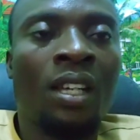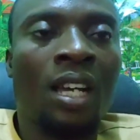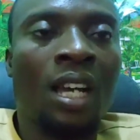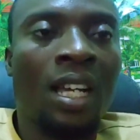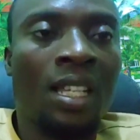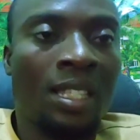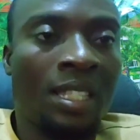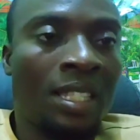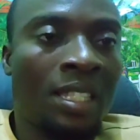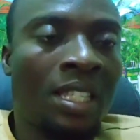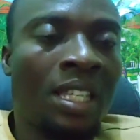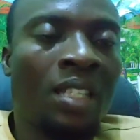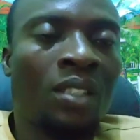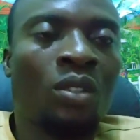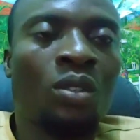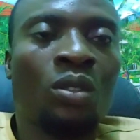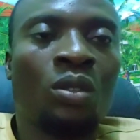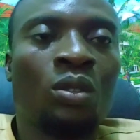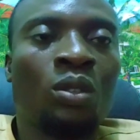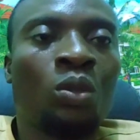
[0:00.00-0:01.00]
assistance.
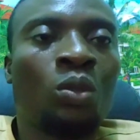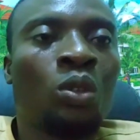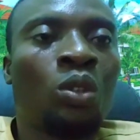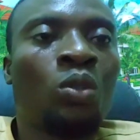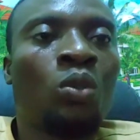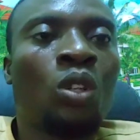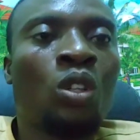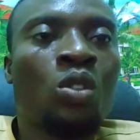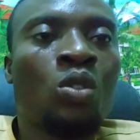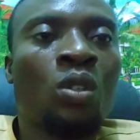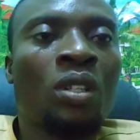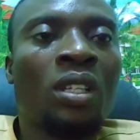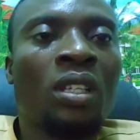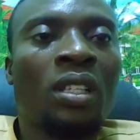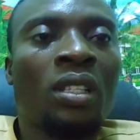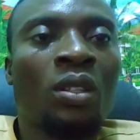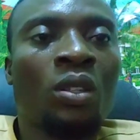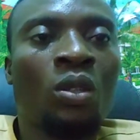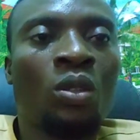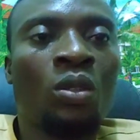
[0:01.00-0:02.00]
So you would want to
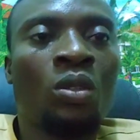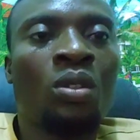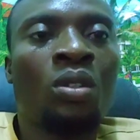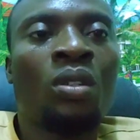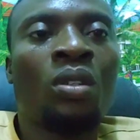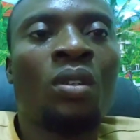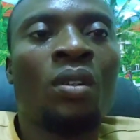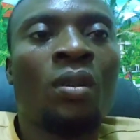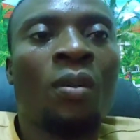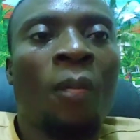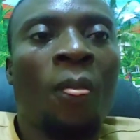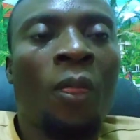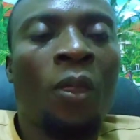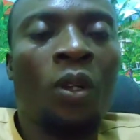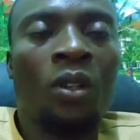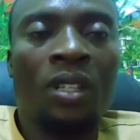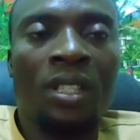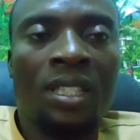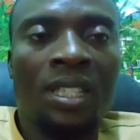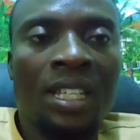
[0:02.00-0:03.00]
include
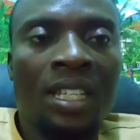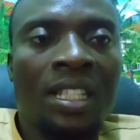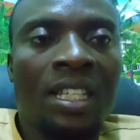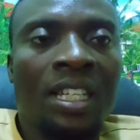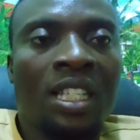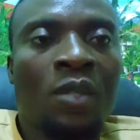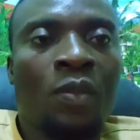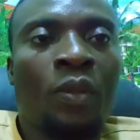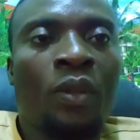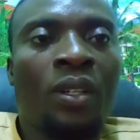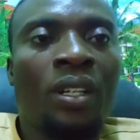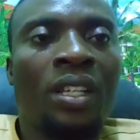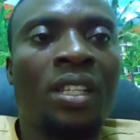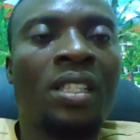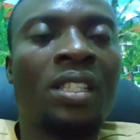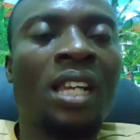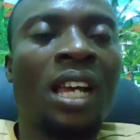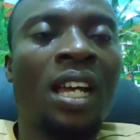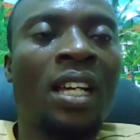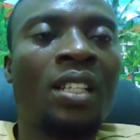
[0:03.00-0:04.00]
your research
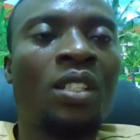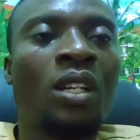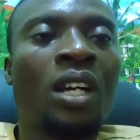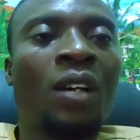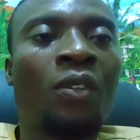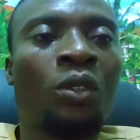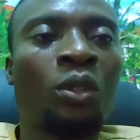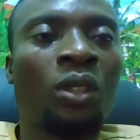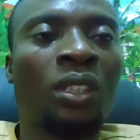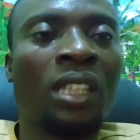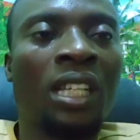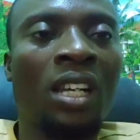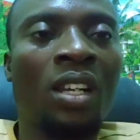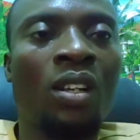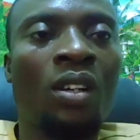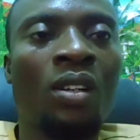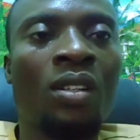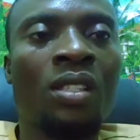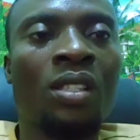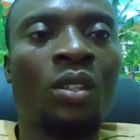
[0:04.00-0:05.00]
experience, and you have to tell
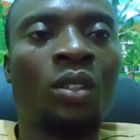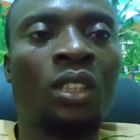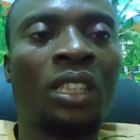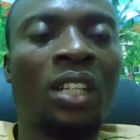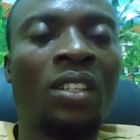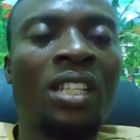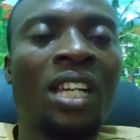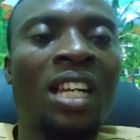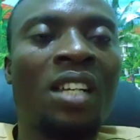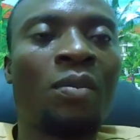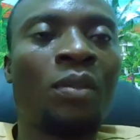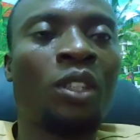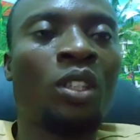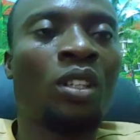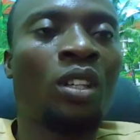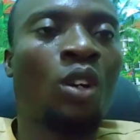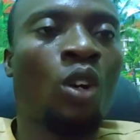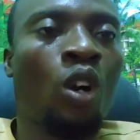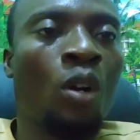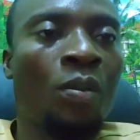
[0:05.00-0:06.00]
us or tell the
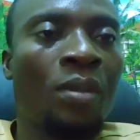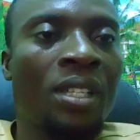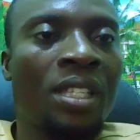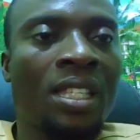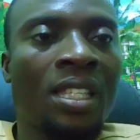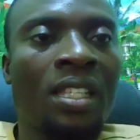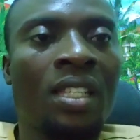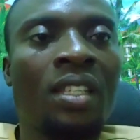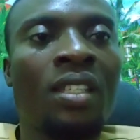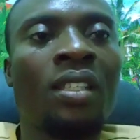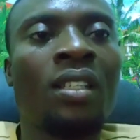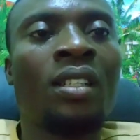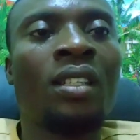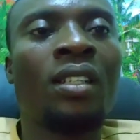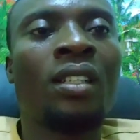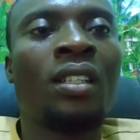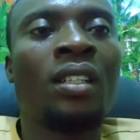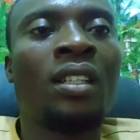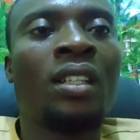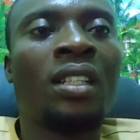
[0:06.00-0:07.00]
admission committee
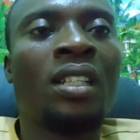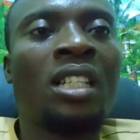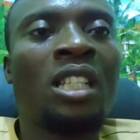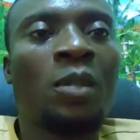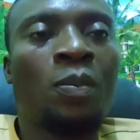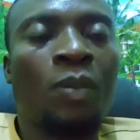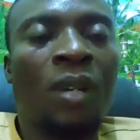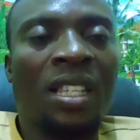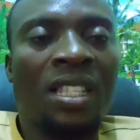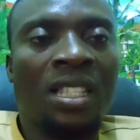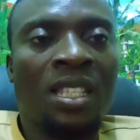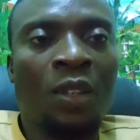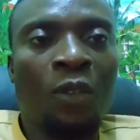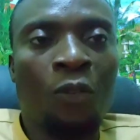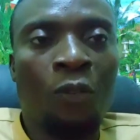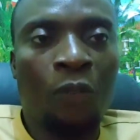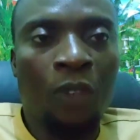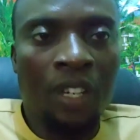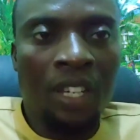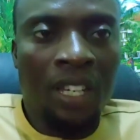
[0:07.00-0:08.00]
the
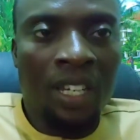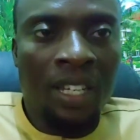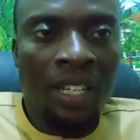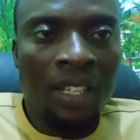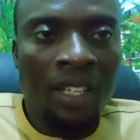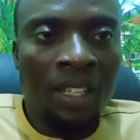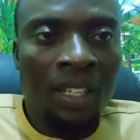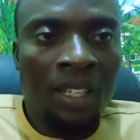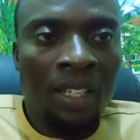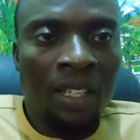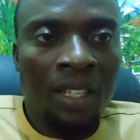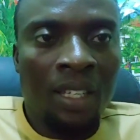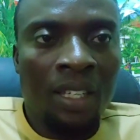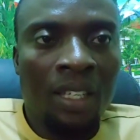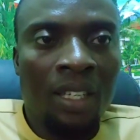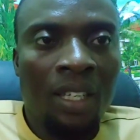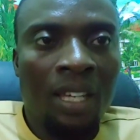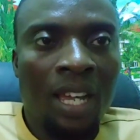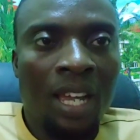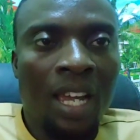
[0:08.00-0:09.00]
specific
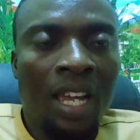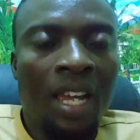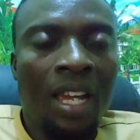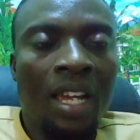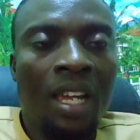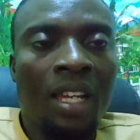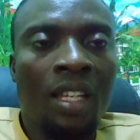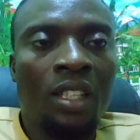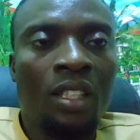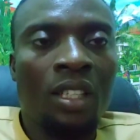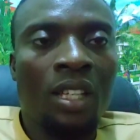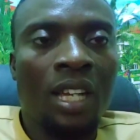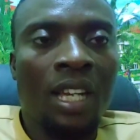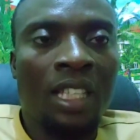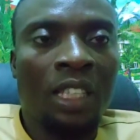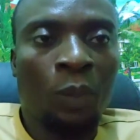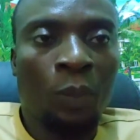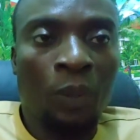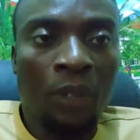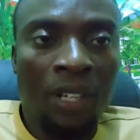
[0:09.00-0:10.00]

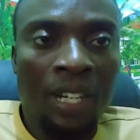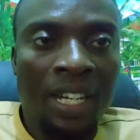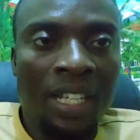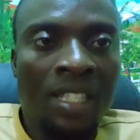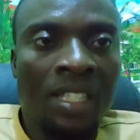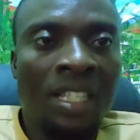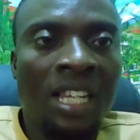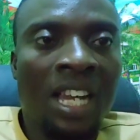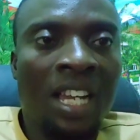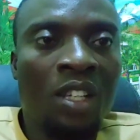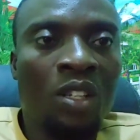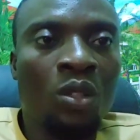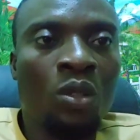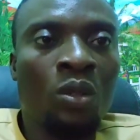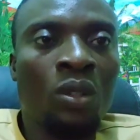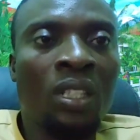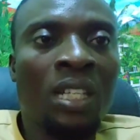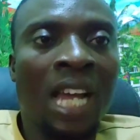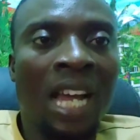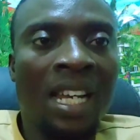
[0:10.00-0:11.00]
experience that
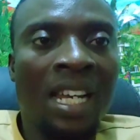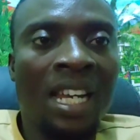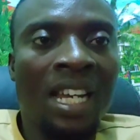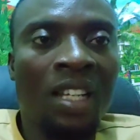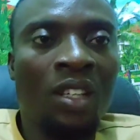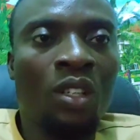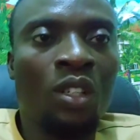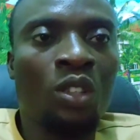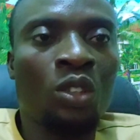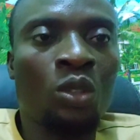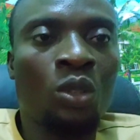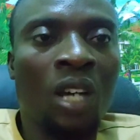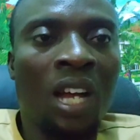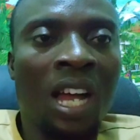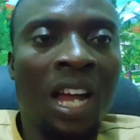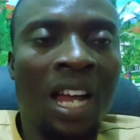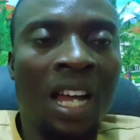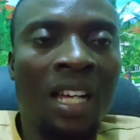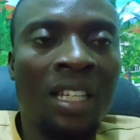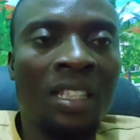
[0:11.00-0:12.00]
you garnered or you
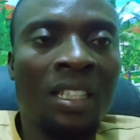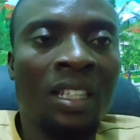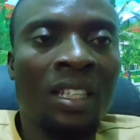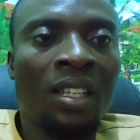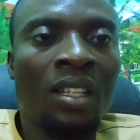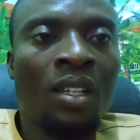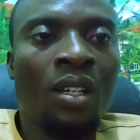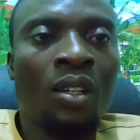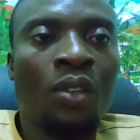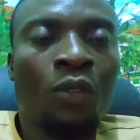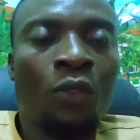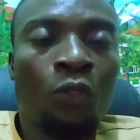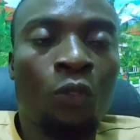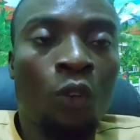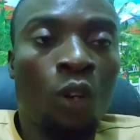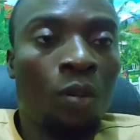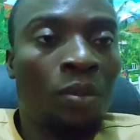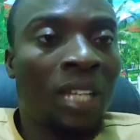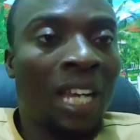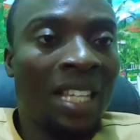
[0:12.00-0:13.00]
had
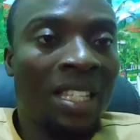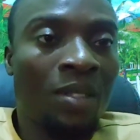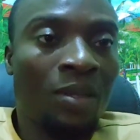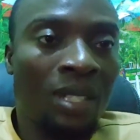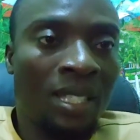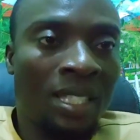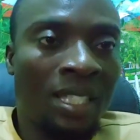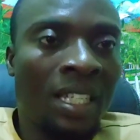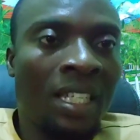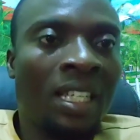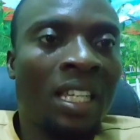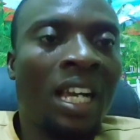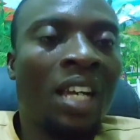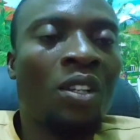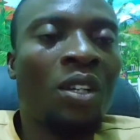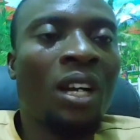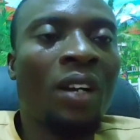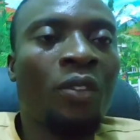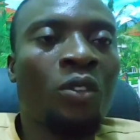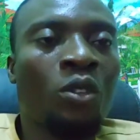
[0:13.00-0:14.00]
from that research, and
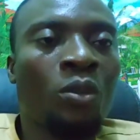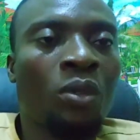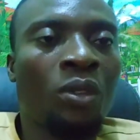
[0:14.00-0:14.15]
you have